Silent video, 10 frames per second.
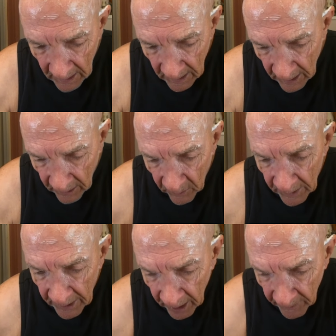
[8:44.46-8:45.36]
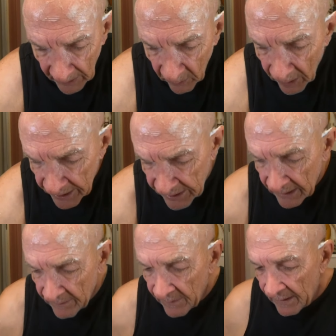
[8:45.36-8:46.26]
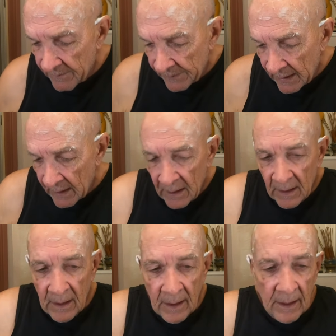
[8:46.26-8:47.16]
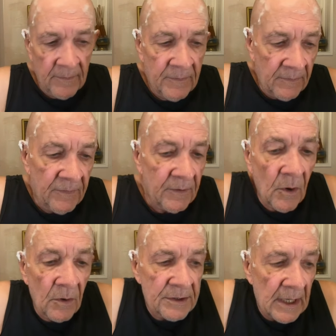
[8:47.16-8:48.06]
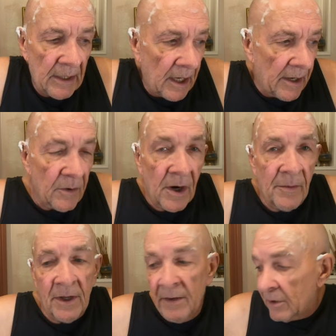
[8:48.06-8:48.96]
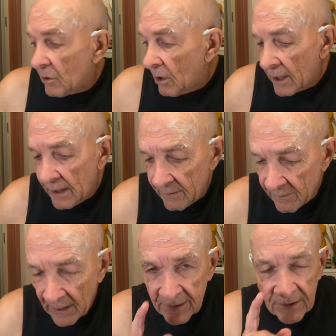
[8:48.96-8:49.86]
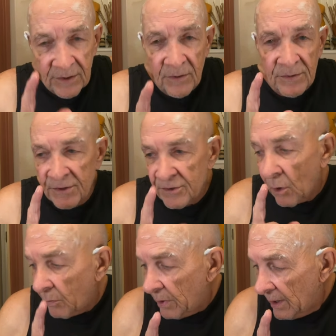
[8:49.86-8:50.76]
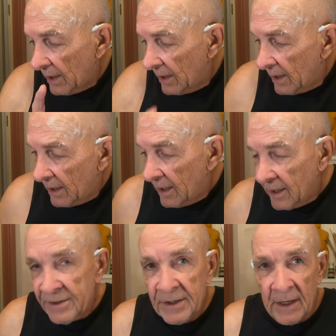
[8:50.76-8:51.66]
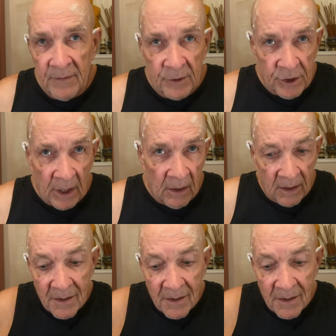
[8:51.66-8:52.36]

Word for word: You know, would help. I washed it. Uh, if, if, you notice that, I don't know how many of you caught it. I just used the soap instead of the gel.